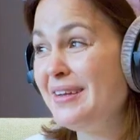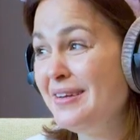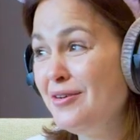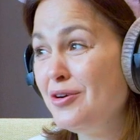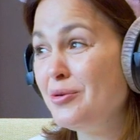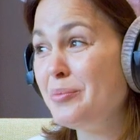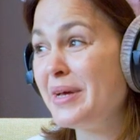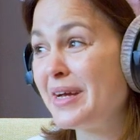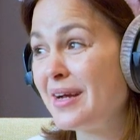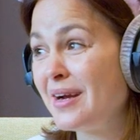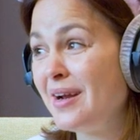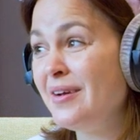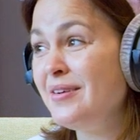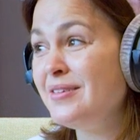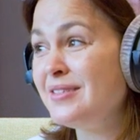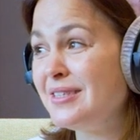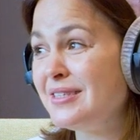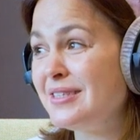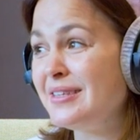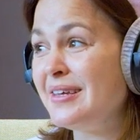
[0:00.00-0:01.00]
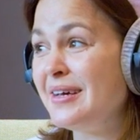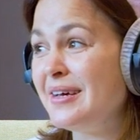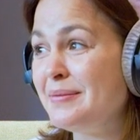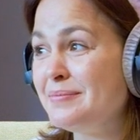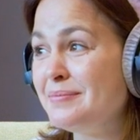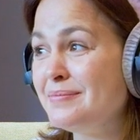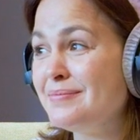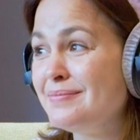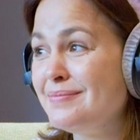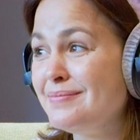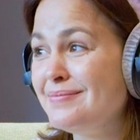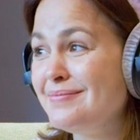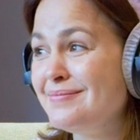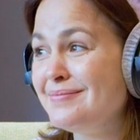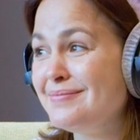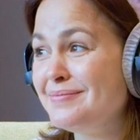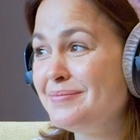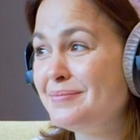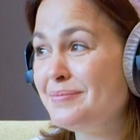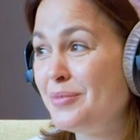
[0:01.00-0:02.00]
a little bit closer to them,
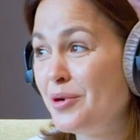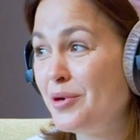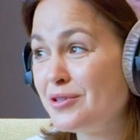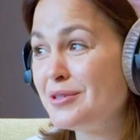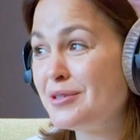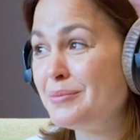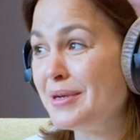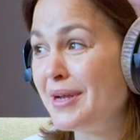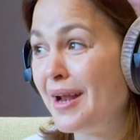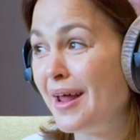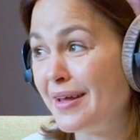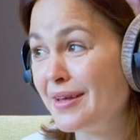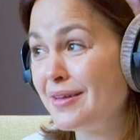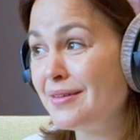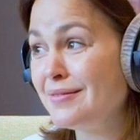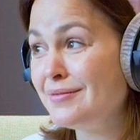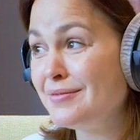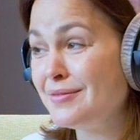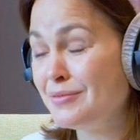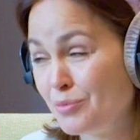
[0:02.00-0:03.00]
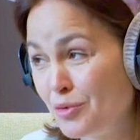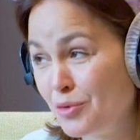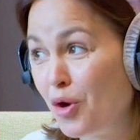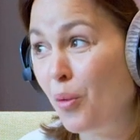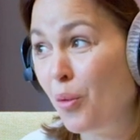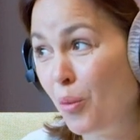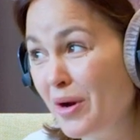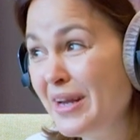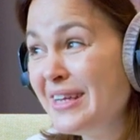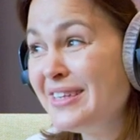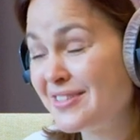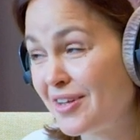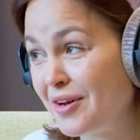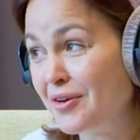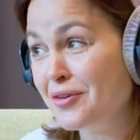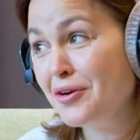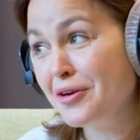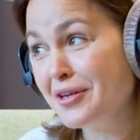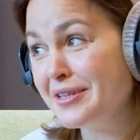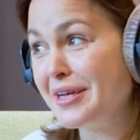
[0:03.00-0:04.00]
possibly, like, not wanting to go
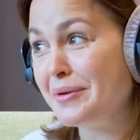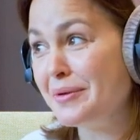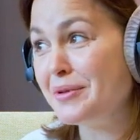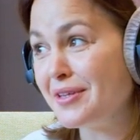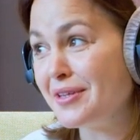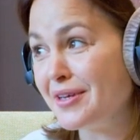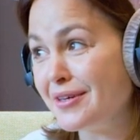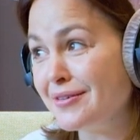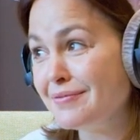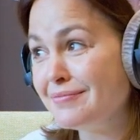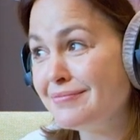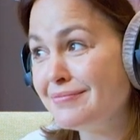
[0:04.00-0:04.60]
on holiday with you.